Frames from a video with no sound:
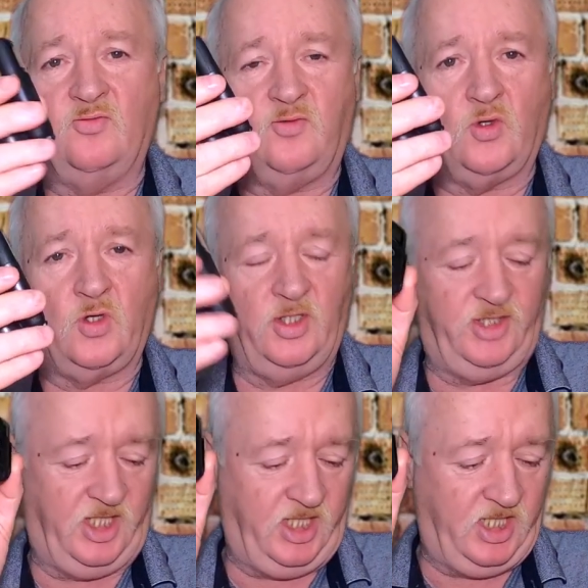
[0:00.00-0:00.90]
for
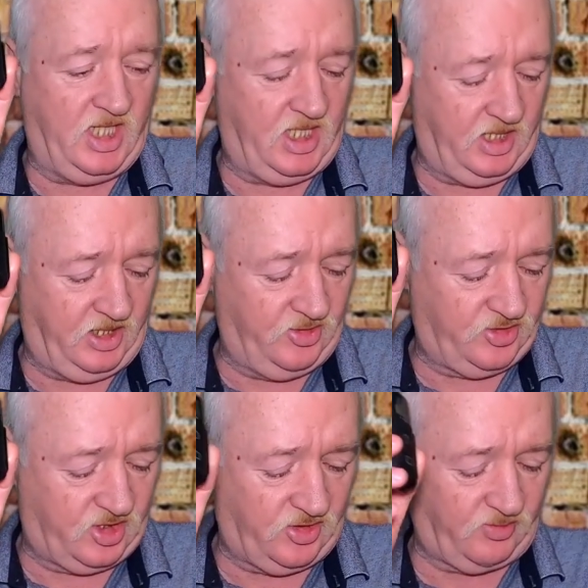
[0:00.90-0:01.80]
the
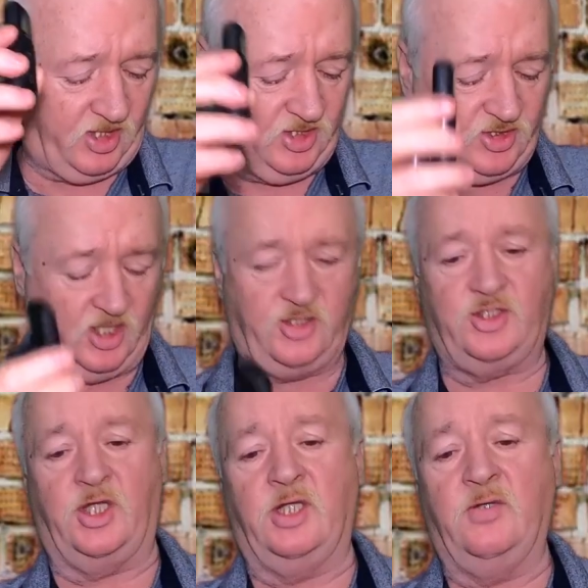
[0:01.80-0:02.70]
Insta 360.